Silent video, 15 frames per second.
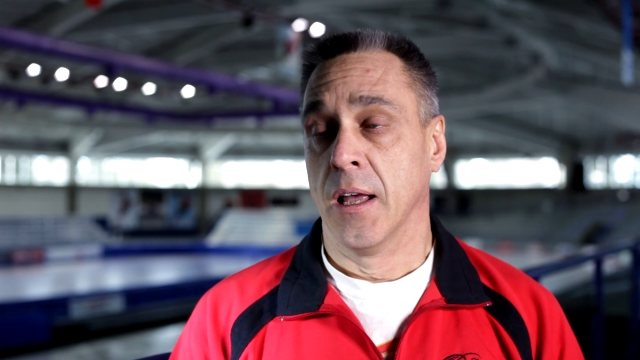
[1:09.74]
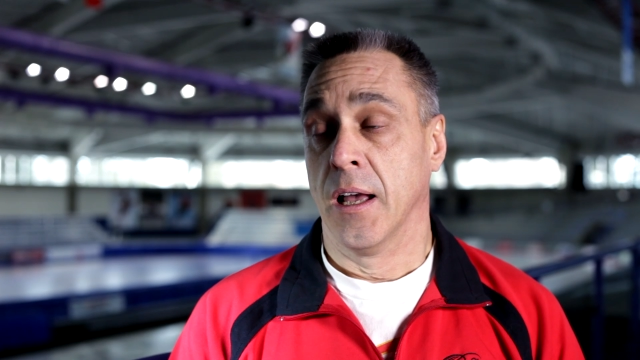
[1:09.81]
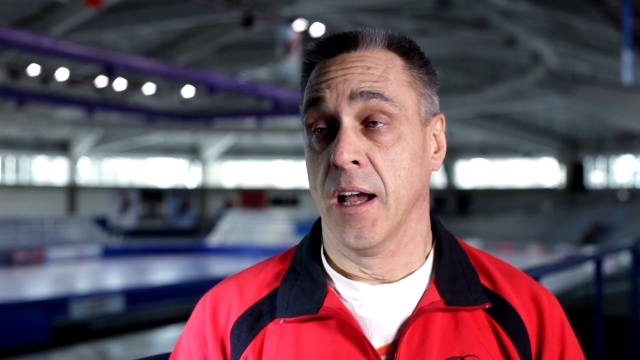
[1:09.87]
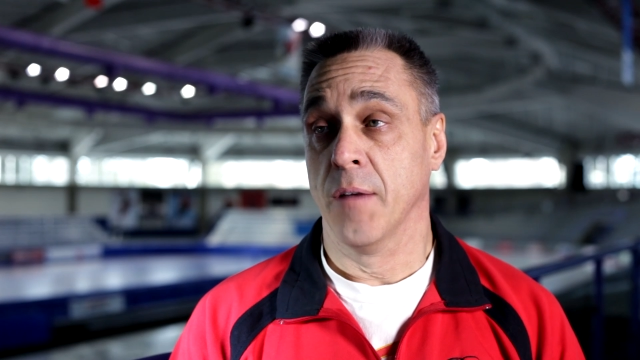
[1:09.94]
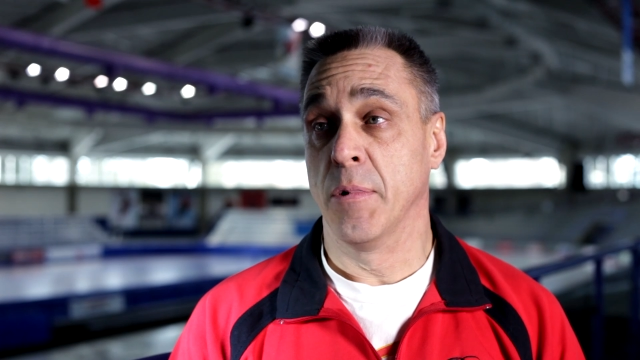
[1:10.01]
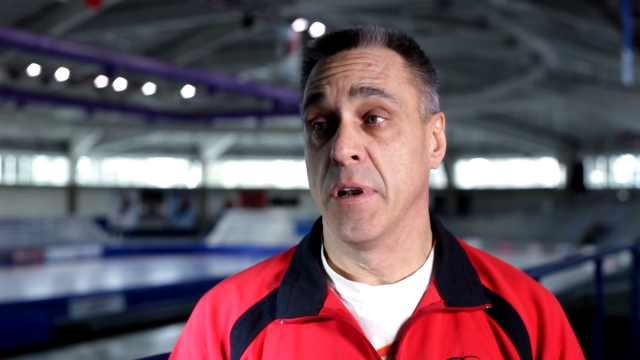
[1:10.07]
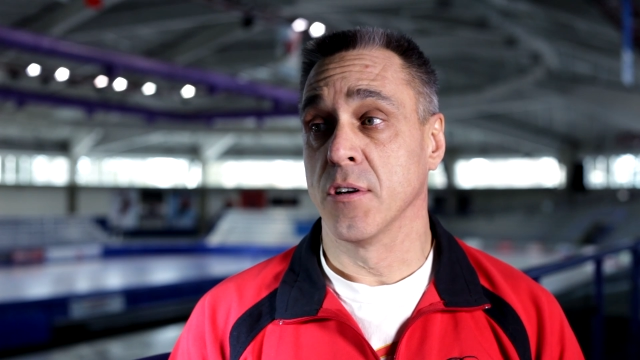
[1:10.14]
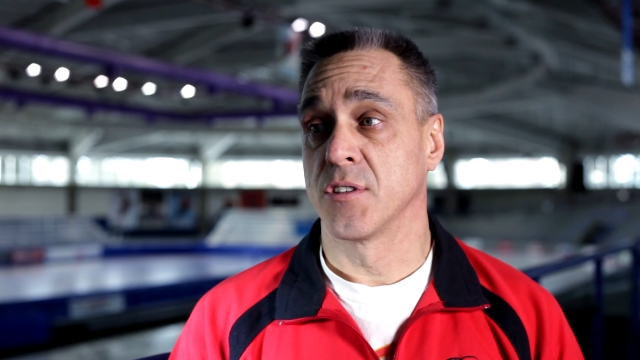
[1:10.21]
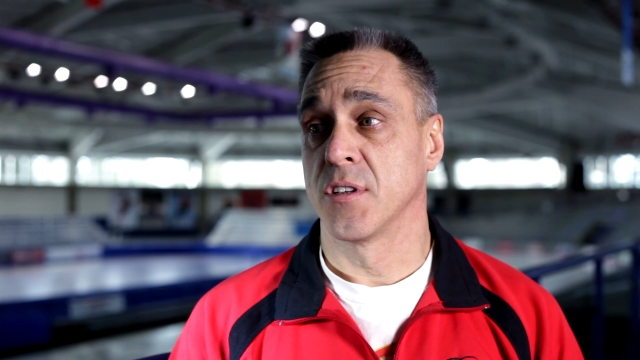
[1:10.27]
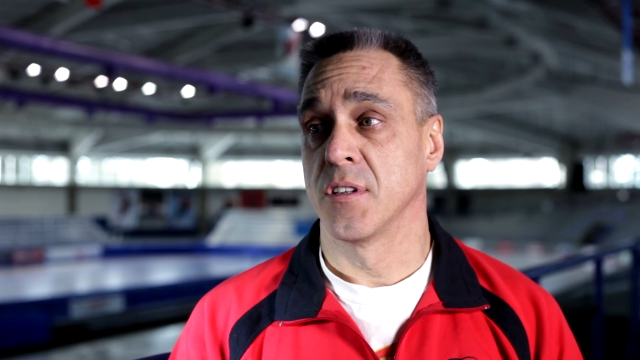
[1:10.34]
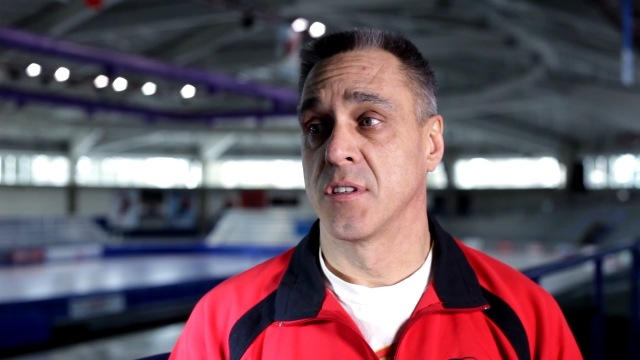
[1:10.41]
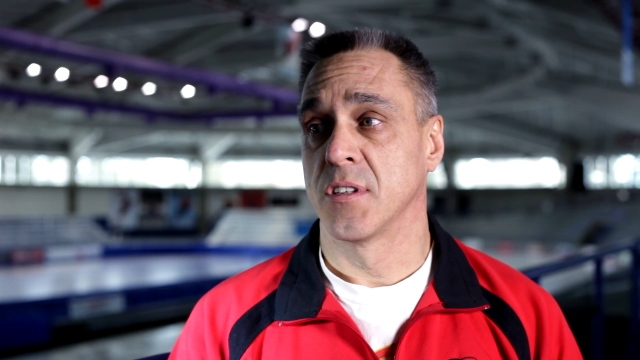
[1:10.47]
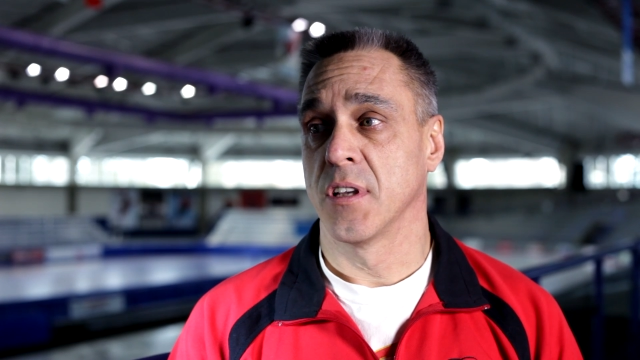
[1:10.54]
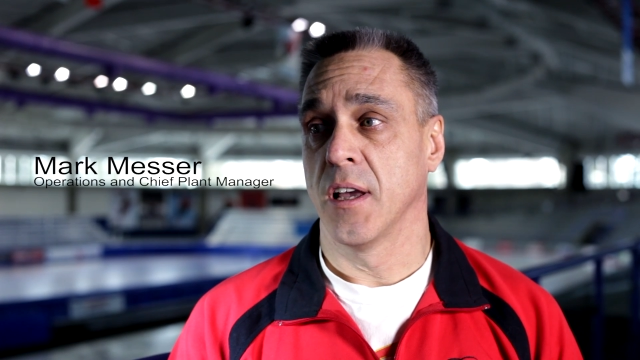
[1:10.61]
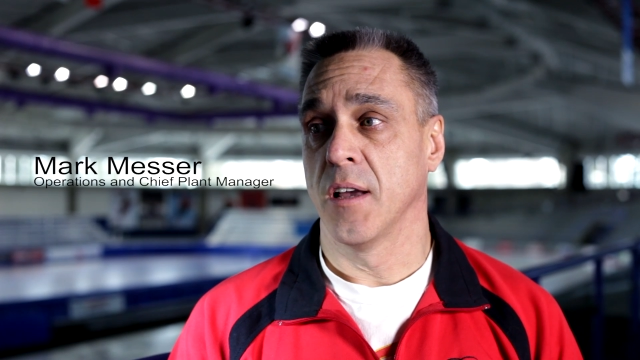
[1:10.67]
I've been here
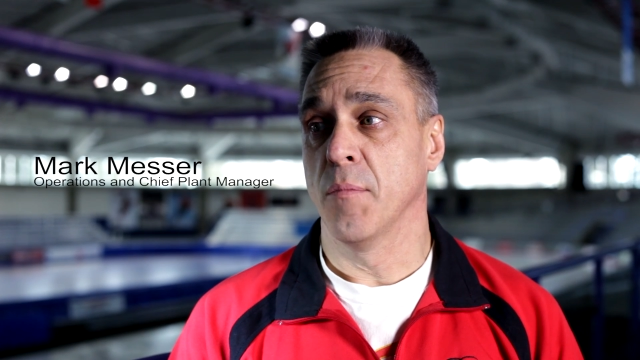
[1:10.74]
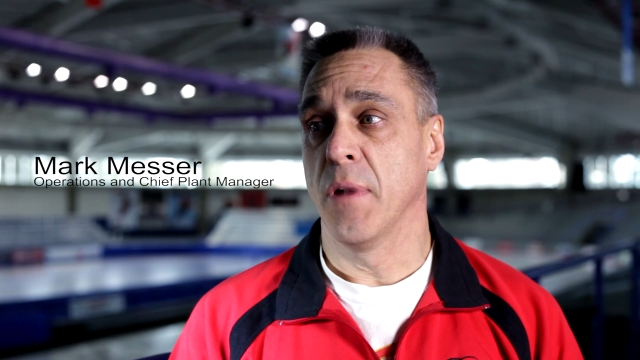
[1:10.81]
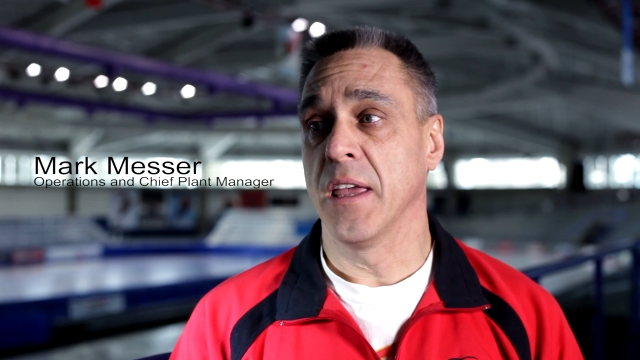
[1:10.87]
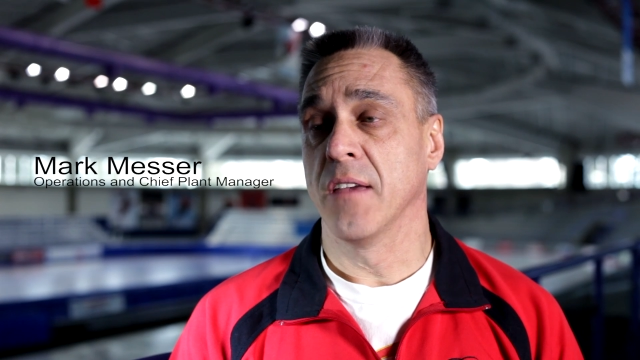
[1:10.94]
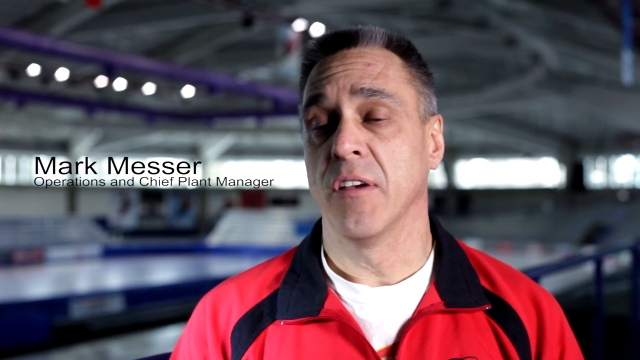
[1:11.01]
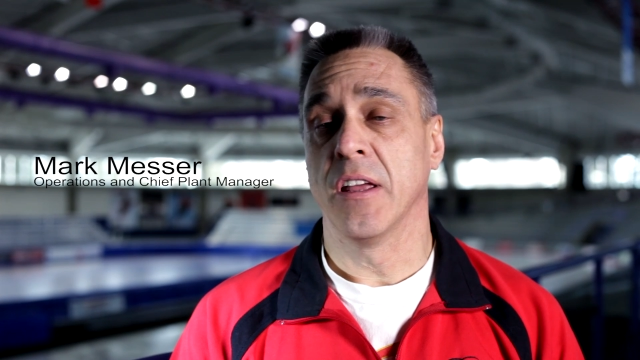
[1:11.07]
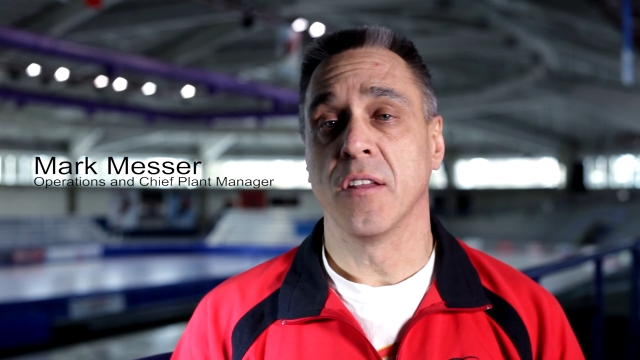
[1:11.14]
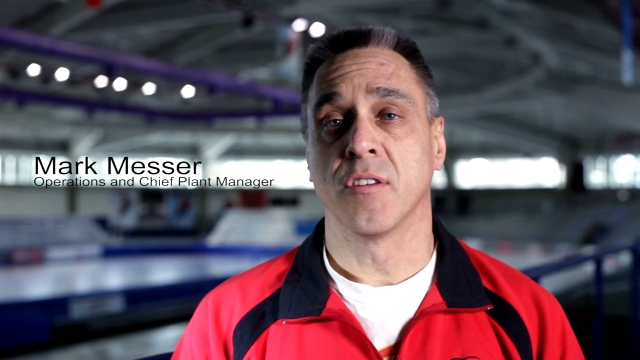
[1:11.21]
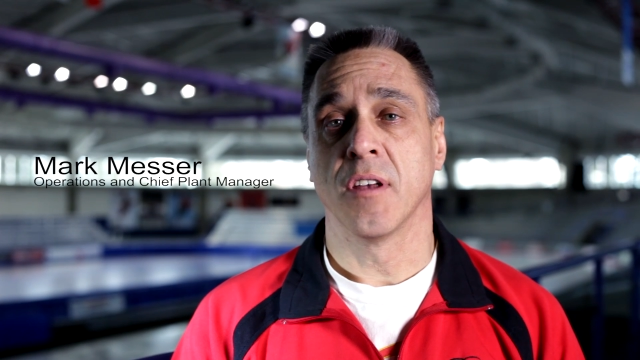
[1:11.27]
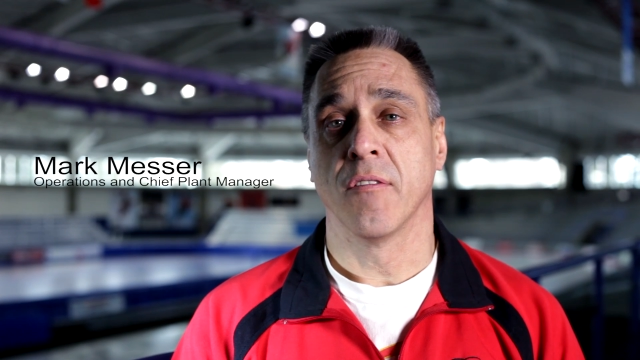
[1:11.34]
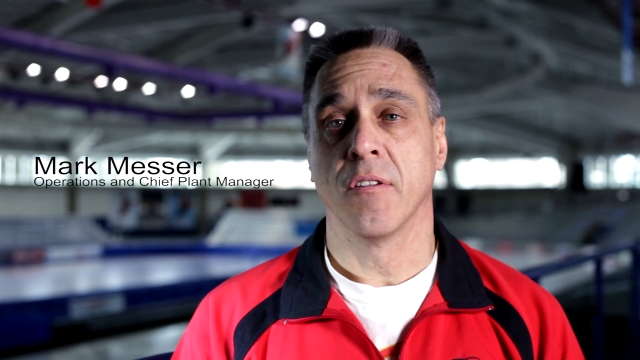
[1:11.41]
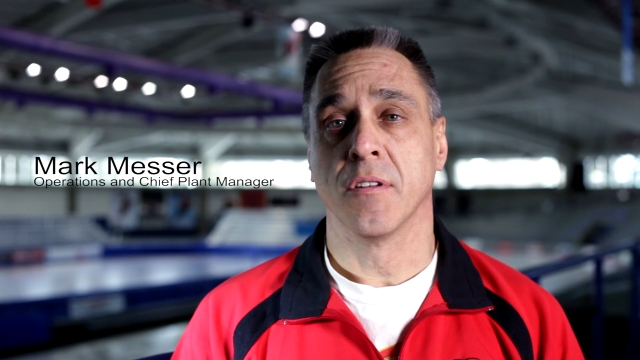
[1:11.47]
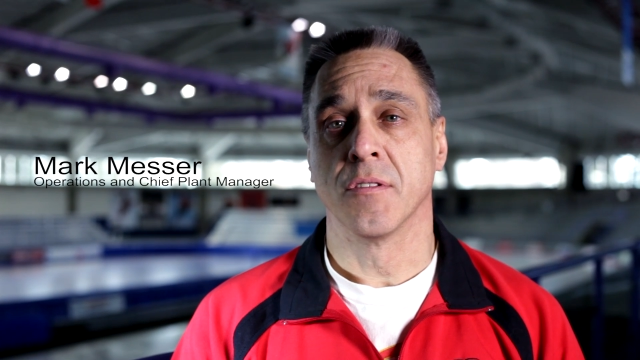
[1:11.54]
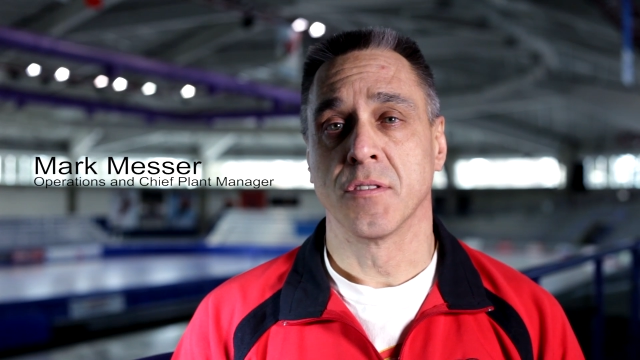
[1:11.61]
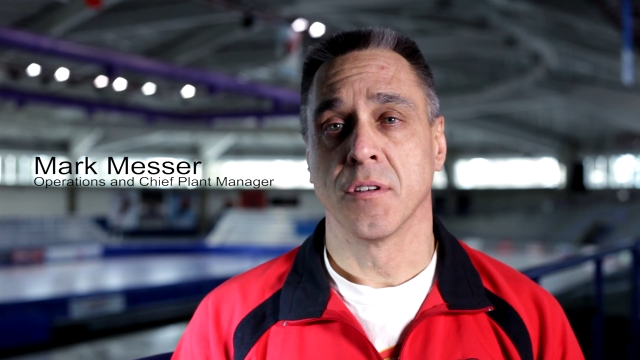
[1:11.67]
since May of '87,